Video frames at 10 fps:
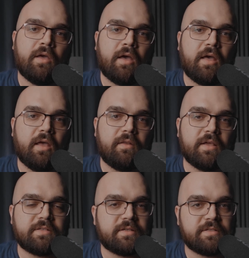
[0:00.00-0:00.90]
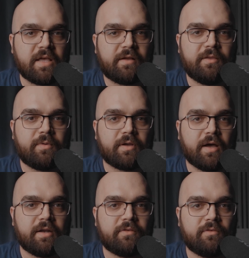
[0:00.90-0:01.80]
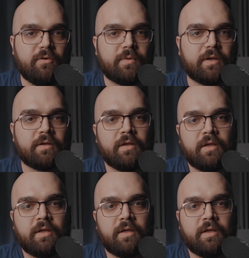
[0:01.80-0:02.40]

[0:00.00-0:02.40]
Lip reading: And that's exactly what God is doing.